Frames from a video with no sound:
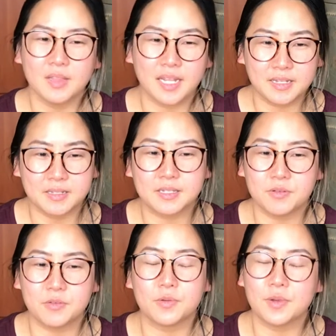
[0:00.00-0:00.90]
And
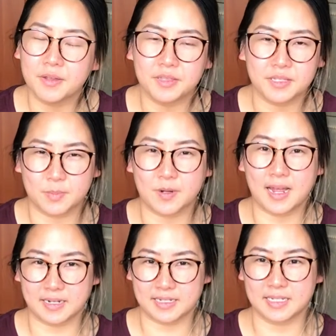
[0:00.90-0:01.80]
so throughout this
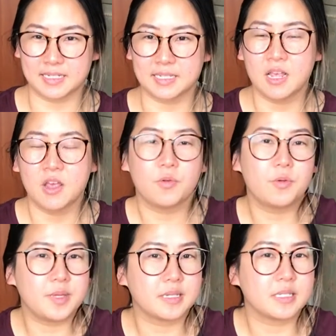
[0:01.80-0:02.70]
practice, we'll
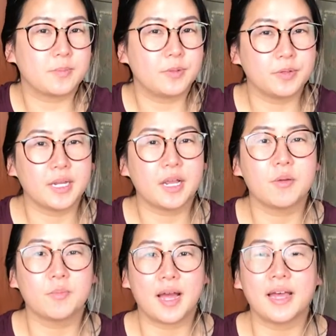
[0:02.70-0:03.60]
be exploring our
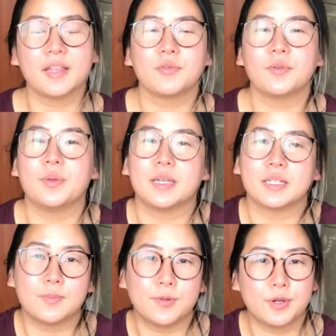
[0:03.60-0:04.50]
breath, we'll be
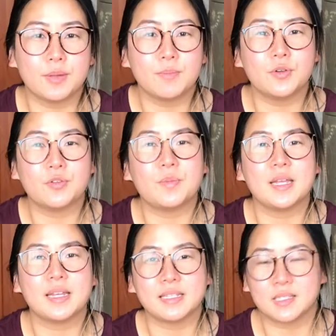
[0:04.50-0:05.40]
exploring
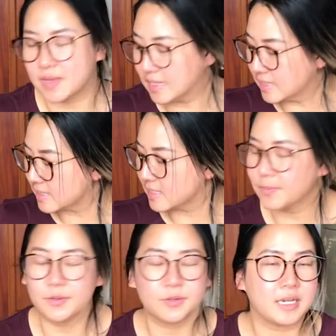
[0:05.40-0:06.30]
movement, as well as
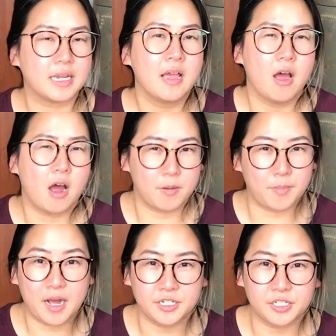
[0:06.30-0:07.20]
exploring our
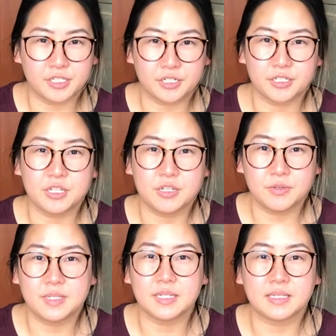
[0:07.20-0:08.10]
postures
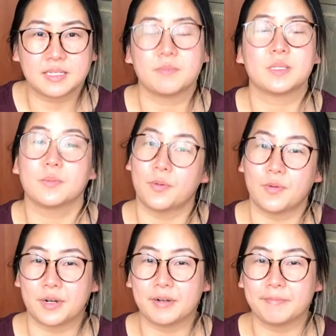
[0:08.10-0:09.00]
using some
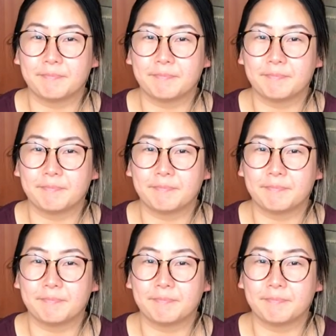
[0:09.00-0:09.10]
support.